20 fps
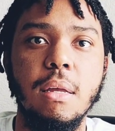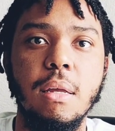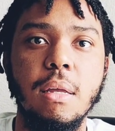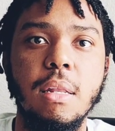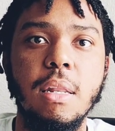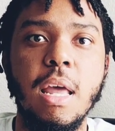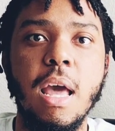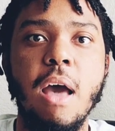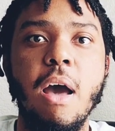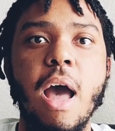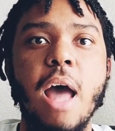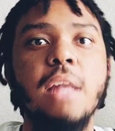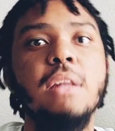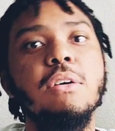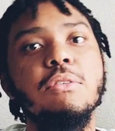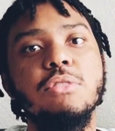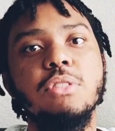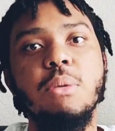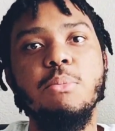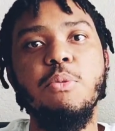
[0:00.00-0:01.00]
Now, I know
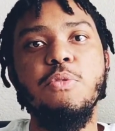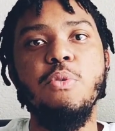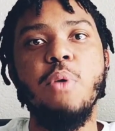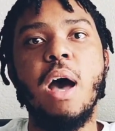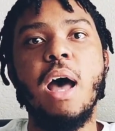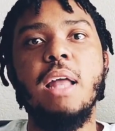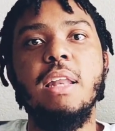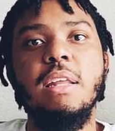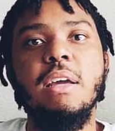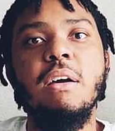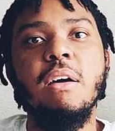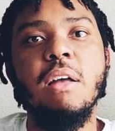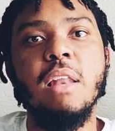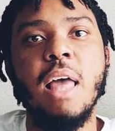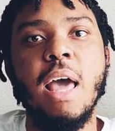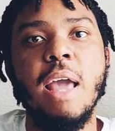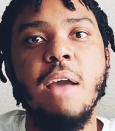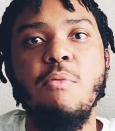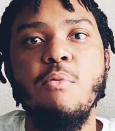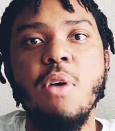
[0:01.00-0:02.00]
some of you out there are
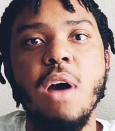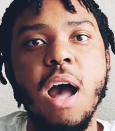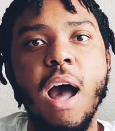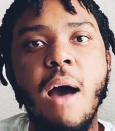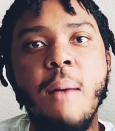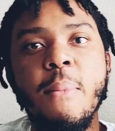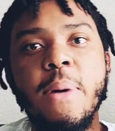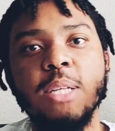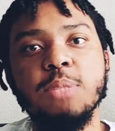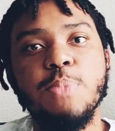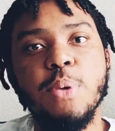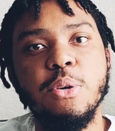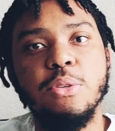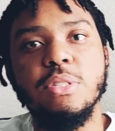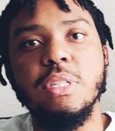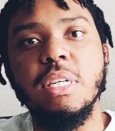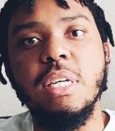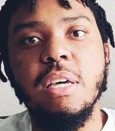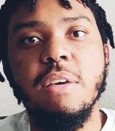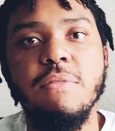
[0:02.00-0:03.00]
like, well, how am I supposed
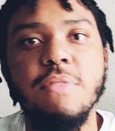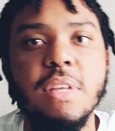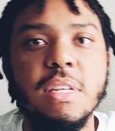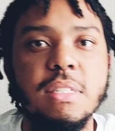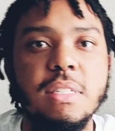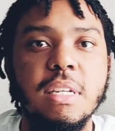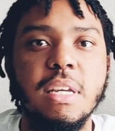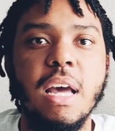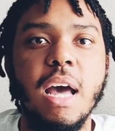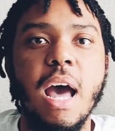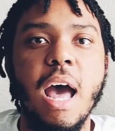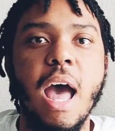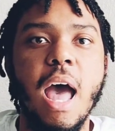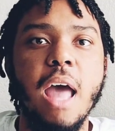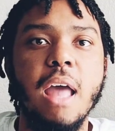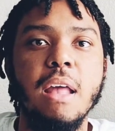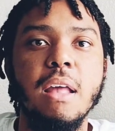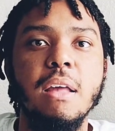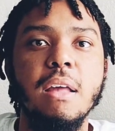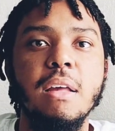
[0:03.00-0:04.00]
to give this to God?
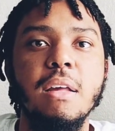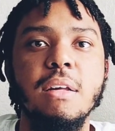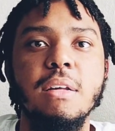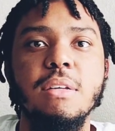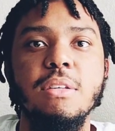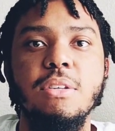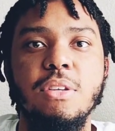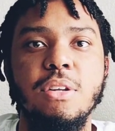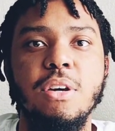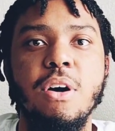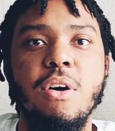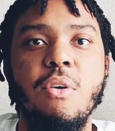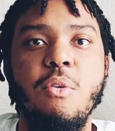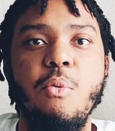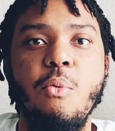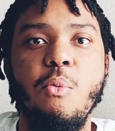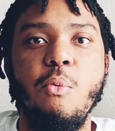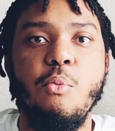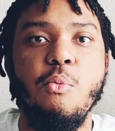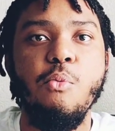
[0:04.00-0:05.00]
You know,
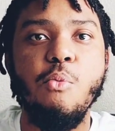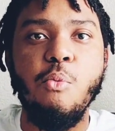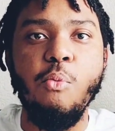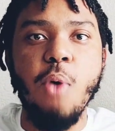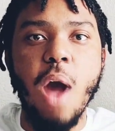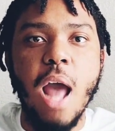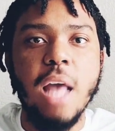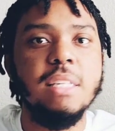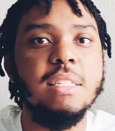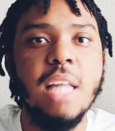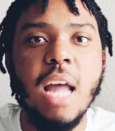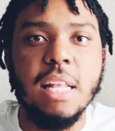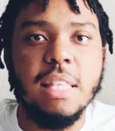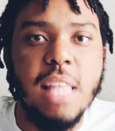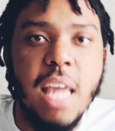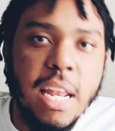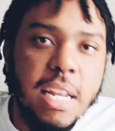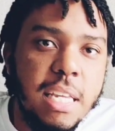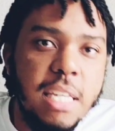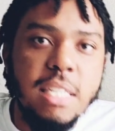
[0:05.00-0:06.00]
it's not
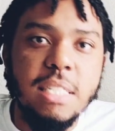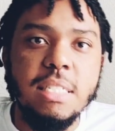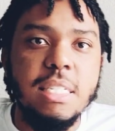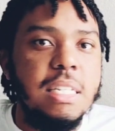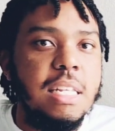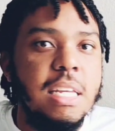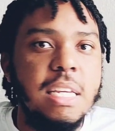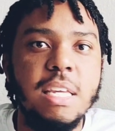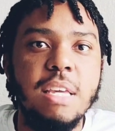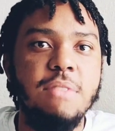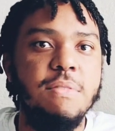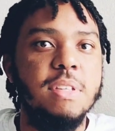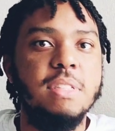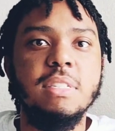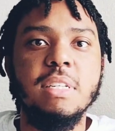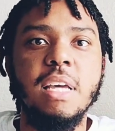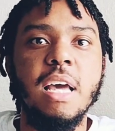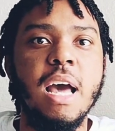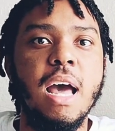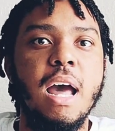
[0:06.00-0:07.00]
that easy to give it to
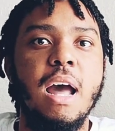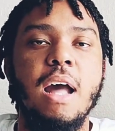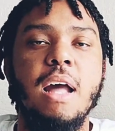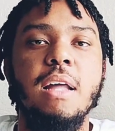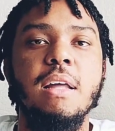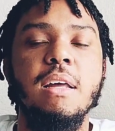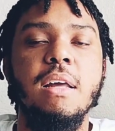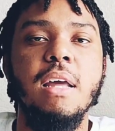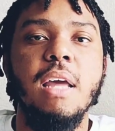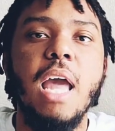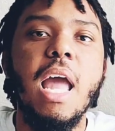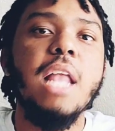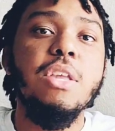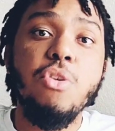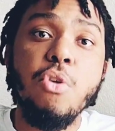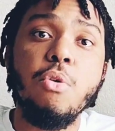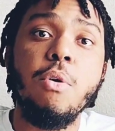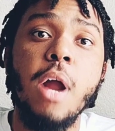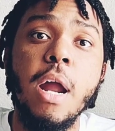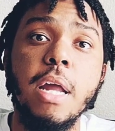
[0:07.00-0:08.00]
God. And
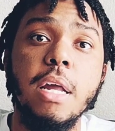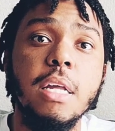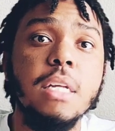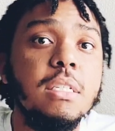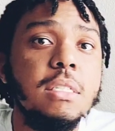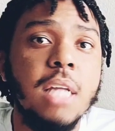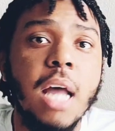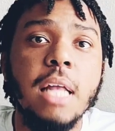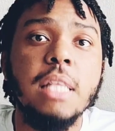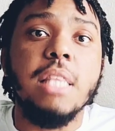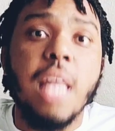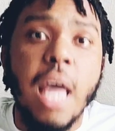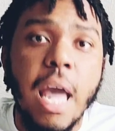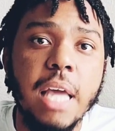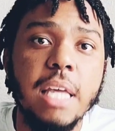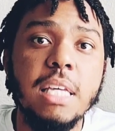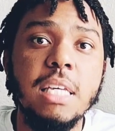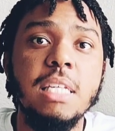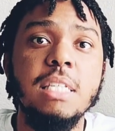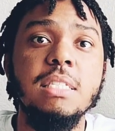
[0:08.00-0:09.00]
you're right, it's not that
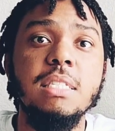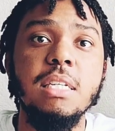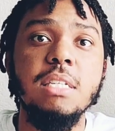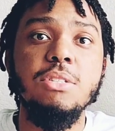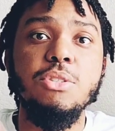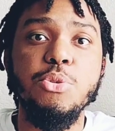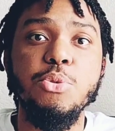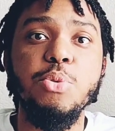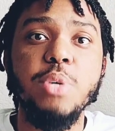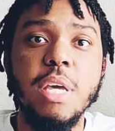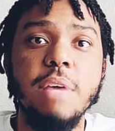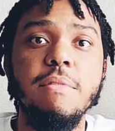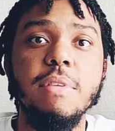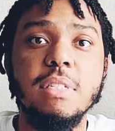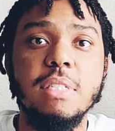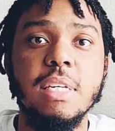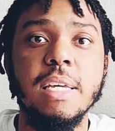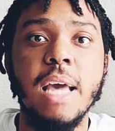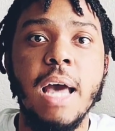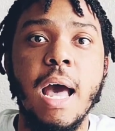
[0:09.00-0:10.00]
easy to give it
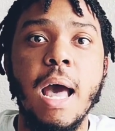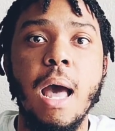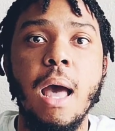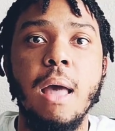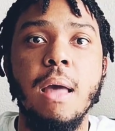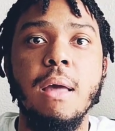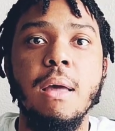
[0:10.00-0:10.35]
to God.